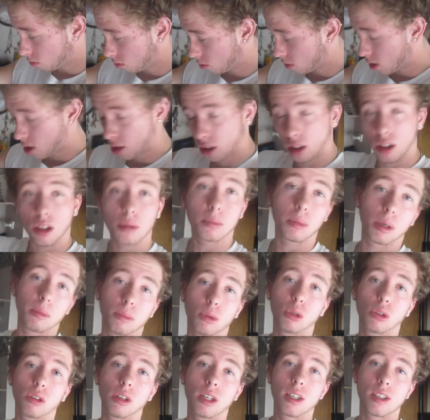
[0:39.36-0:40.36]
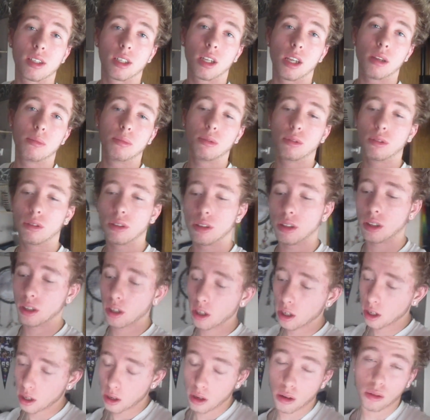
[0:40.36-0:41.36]
start up my motorized
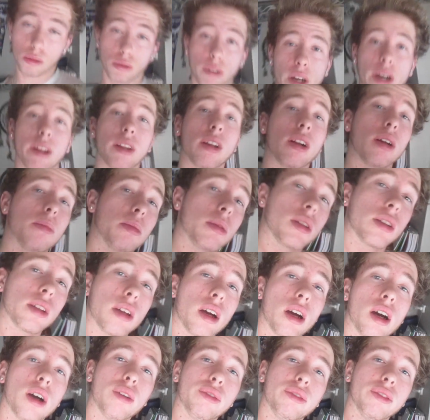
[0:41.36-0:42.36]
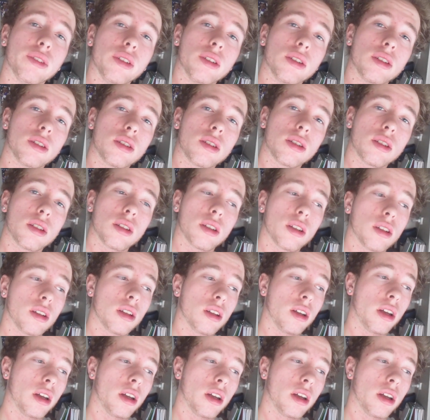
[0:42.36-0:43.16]
skateboard, ride it up to the office,